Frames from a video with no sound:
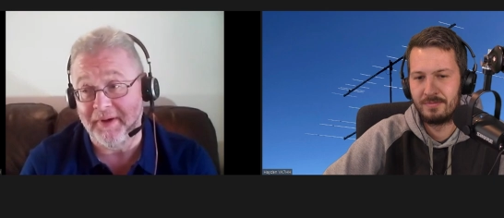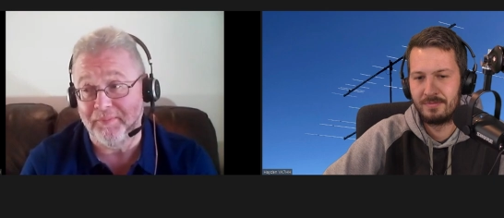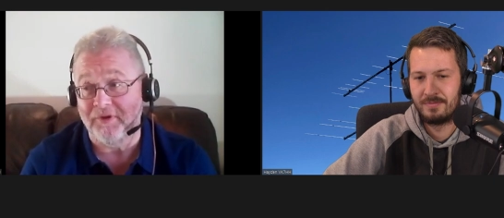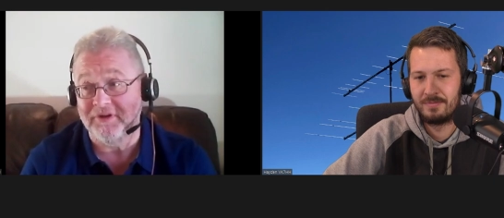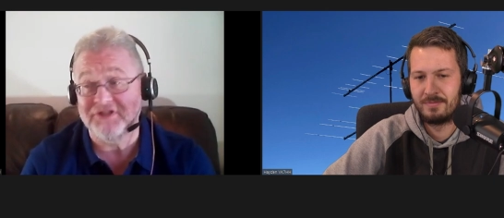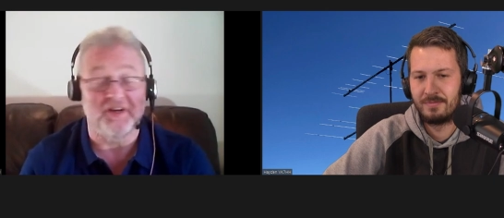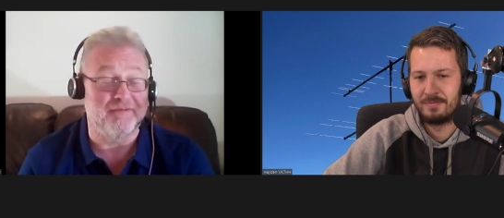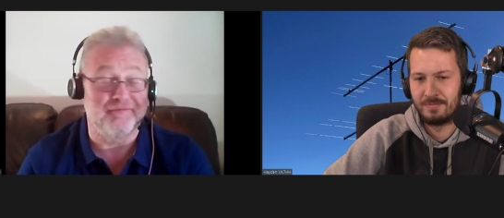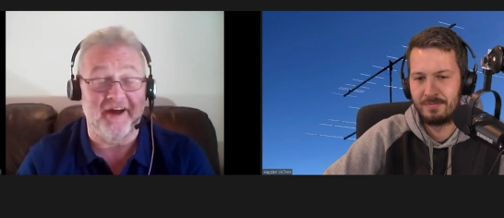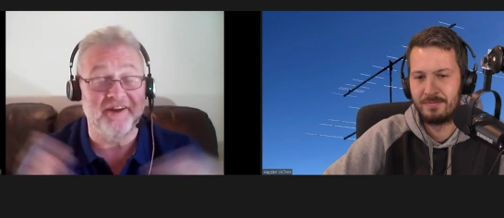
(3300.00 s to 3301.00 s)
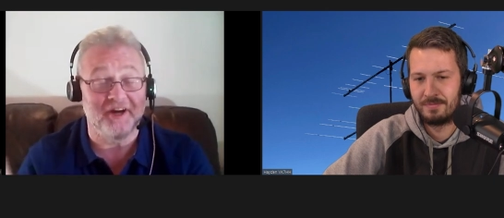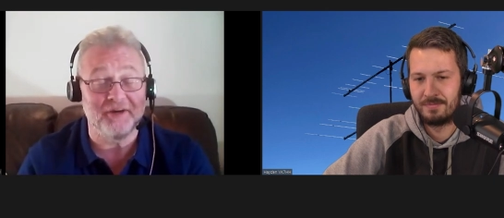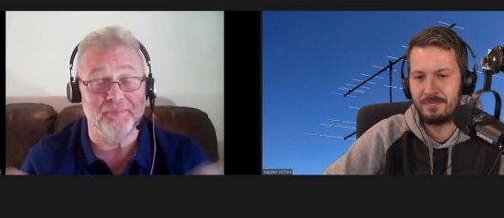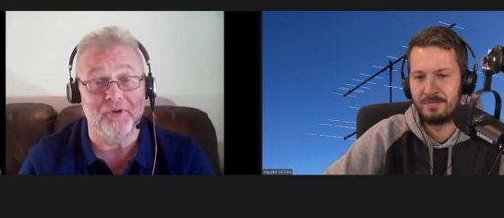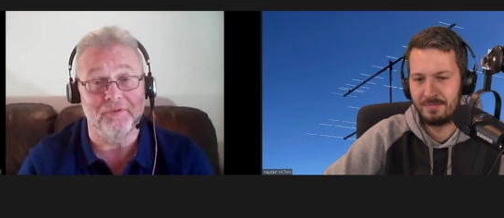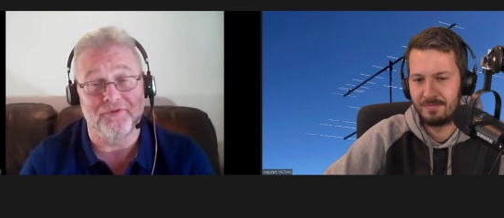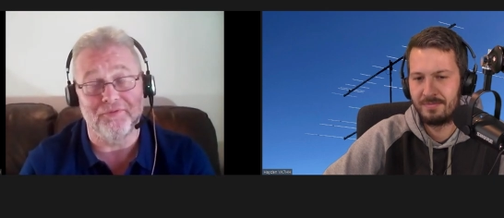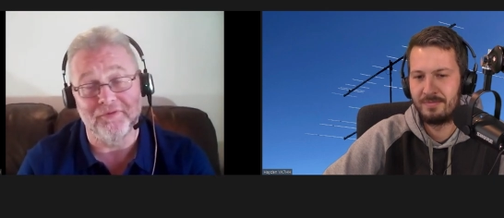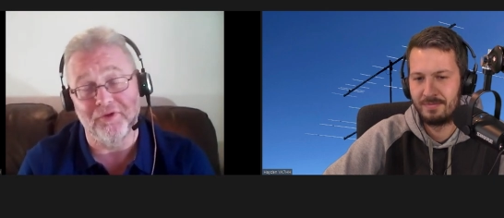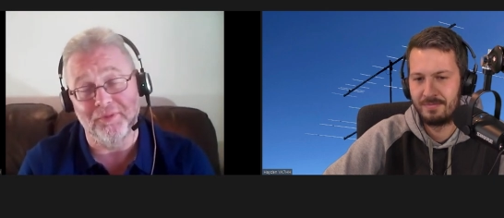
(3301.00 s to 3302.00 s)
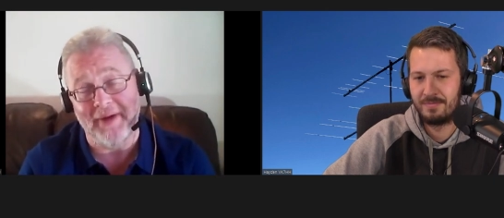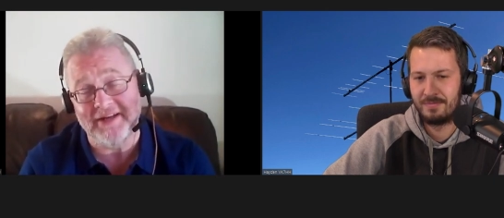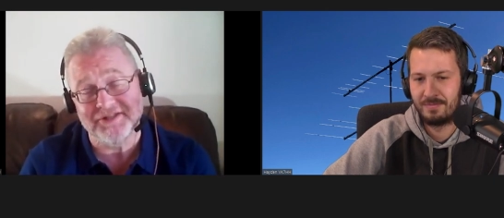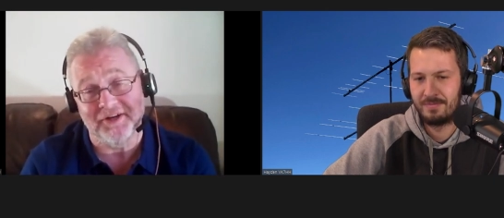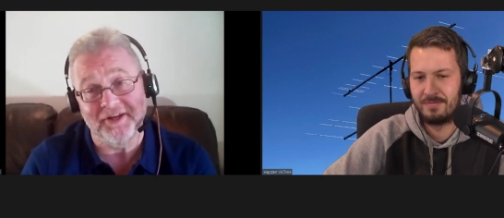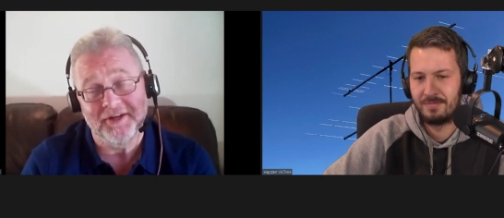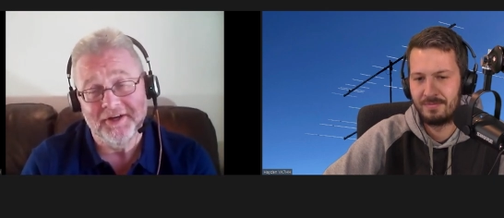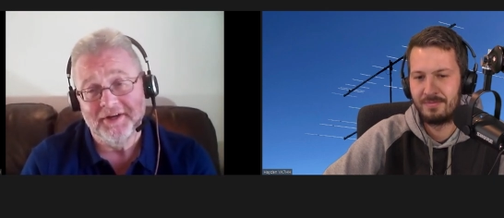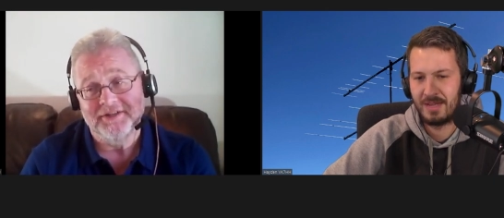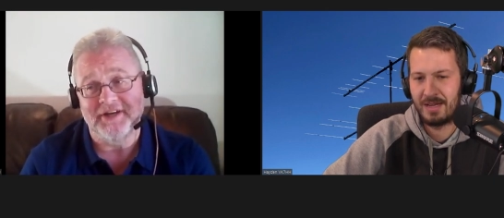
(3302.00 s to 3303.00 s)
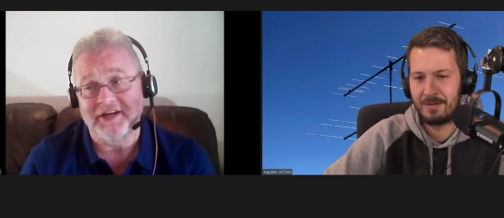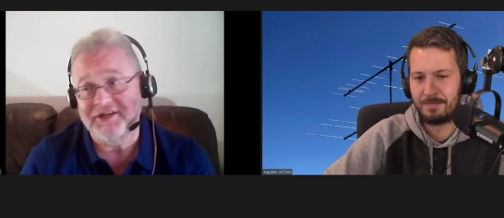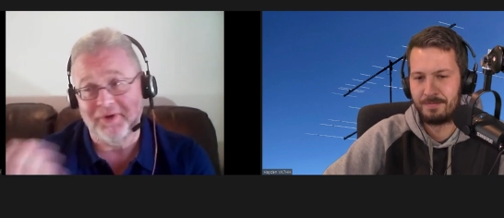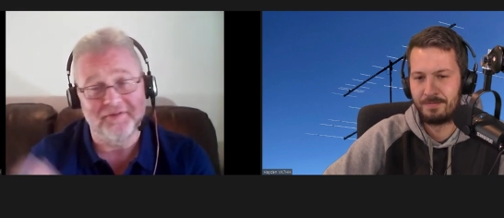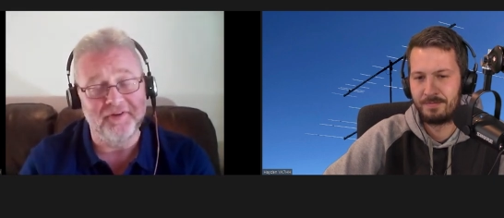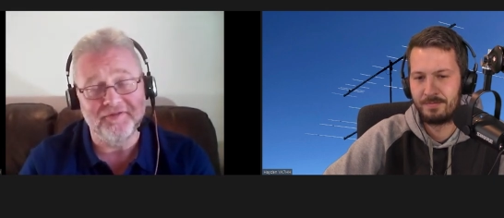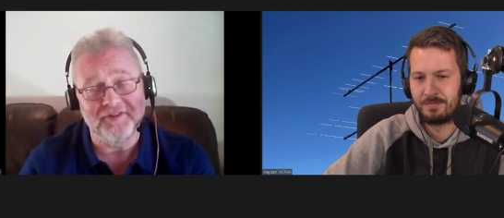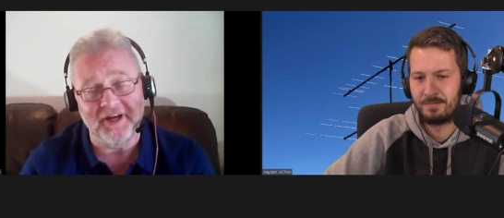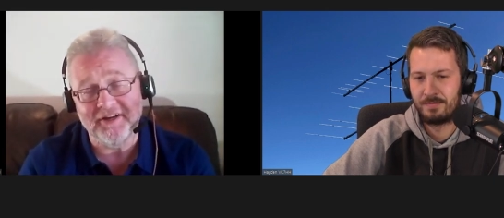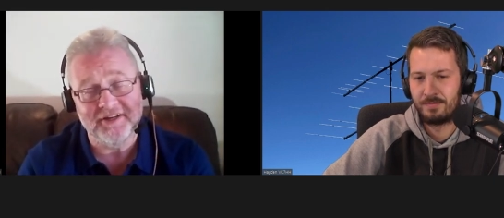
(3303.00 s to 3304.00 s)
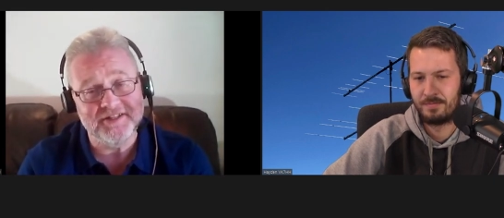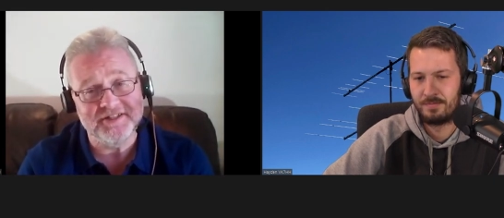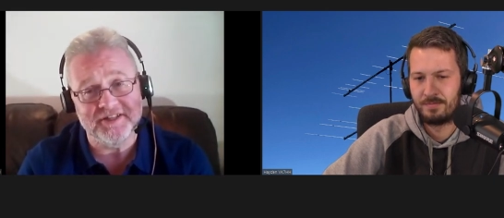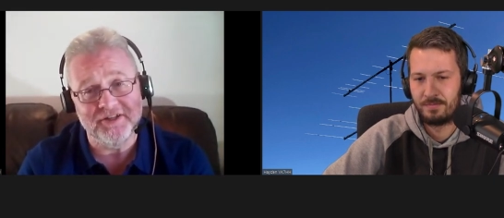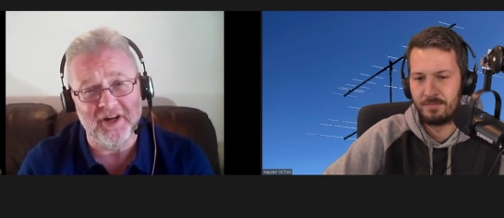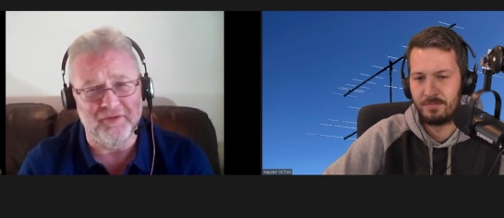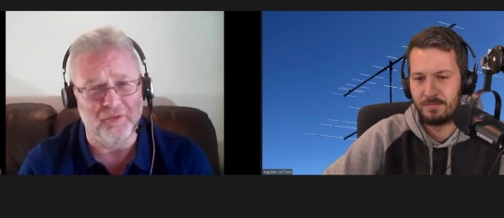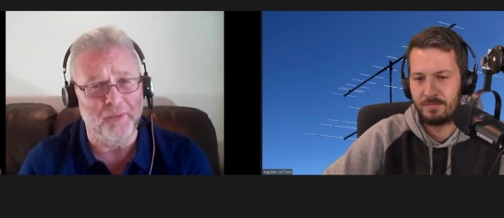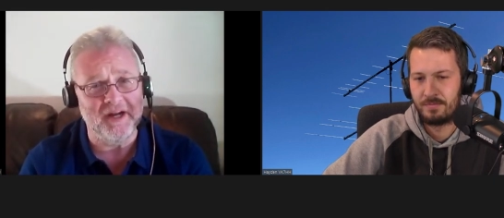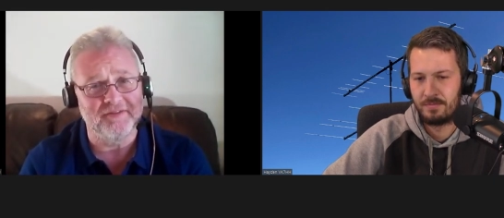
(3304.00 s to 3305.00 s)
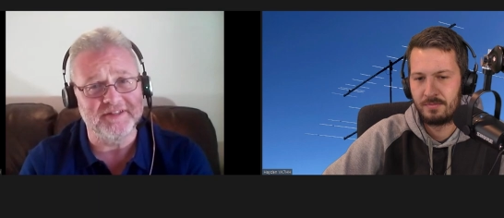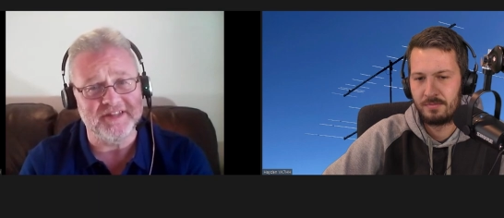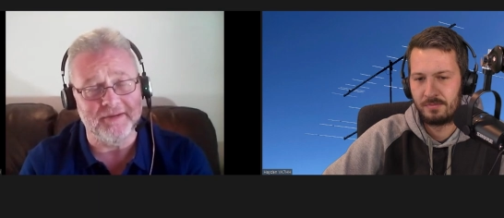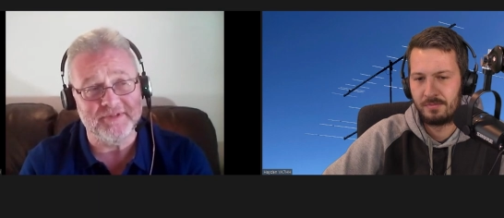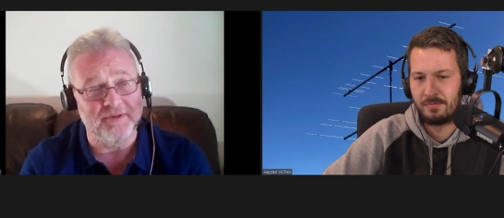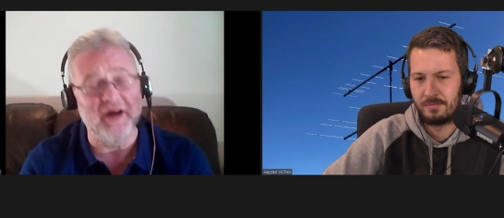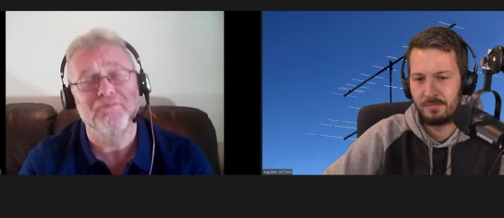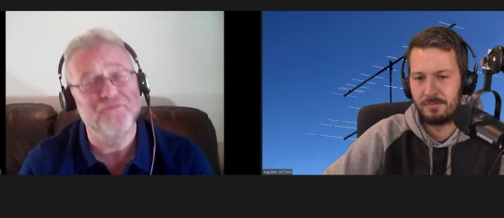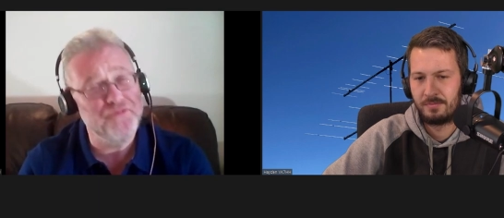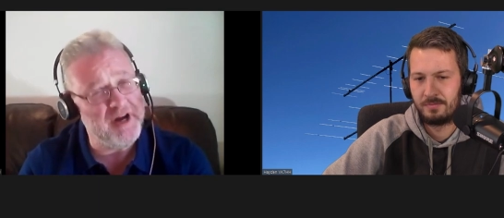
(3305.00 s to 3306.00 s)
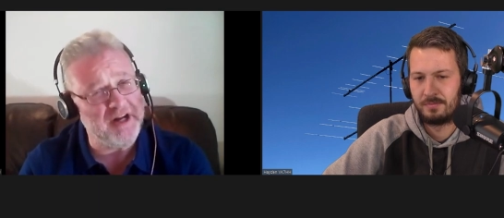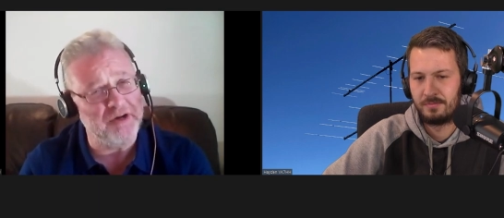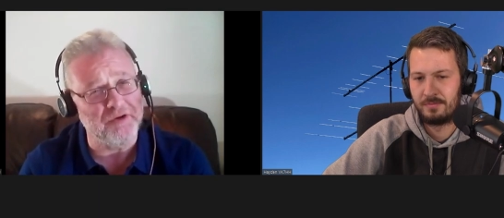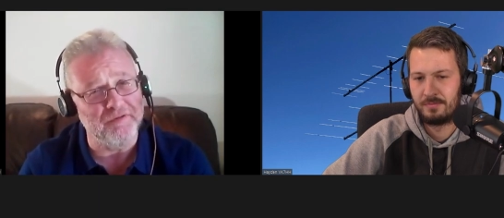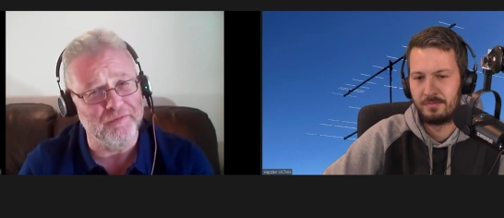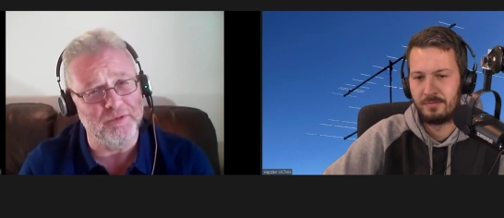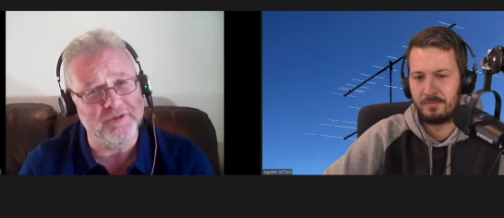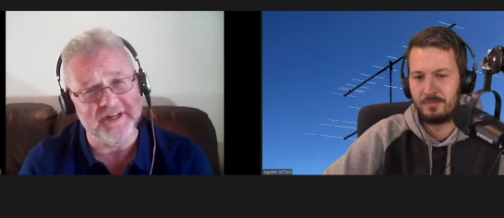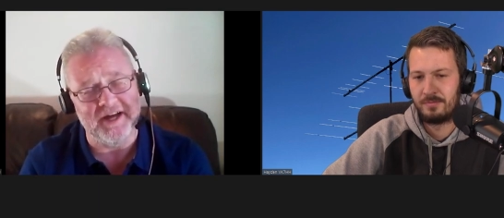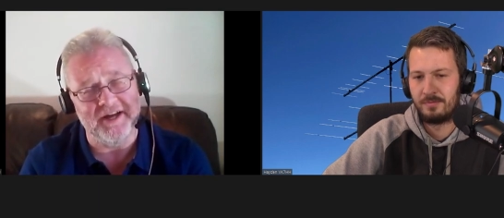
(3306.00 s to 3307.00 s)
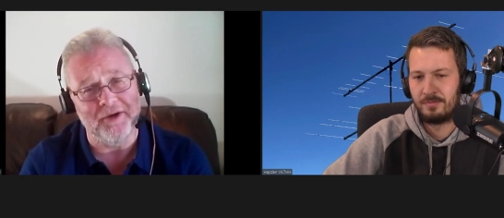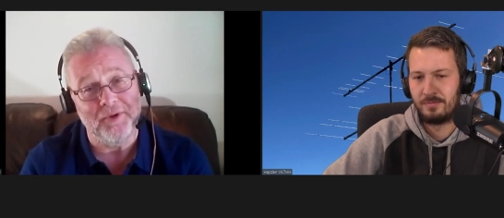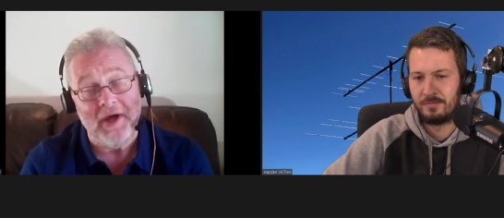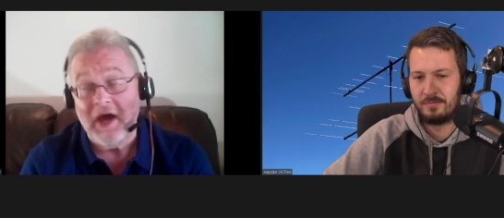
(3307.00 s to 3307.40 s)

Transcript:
Speaker 1: up, or just a fan dyke bulb with three or four bands on it, yeah. ten, twelve, fifteen, and uh, you can have a whale of a time. So I'm really looking forward to that now.